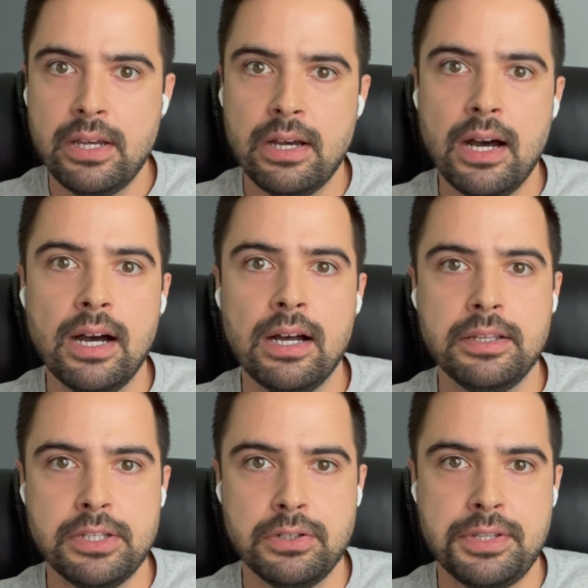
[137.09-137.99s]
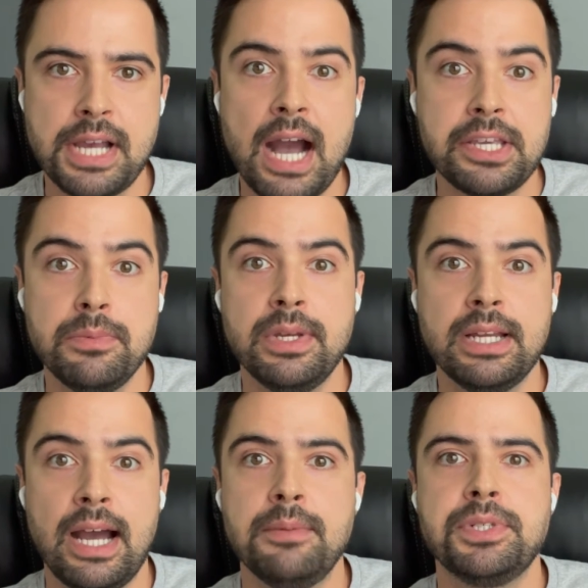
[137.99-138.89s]
document
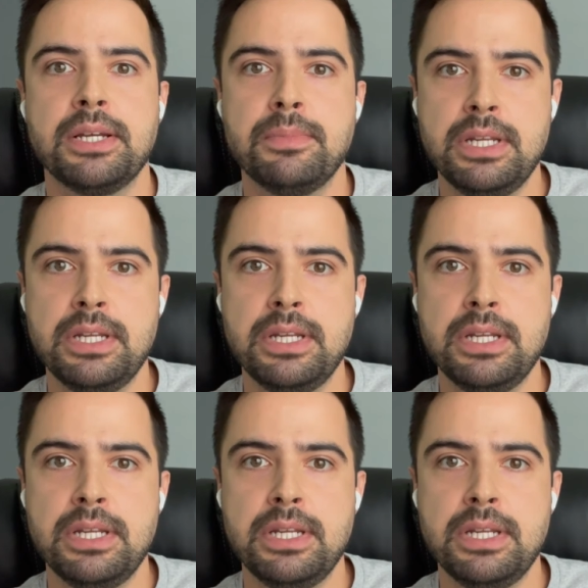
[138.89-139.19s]
object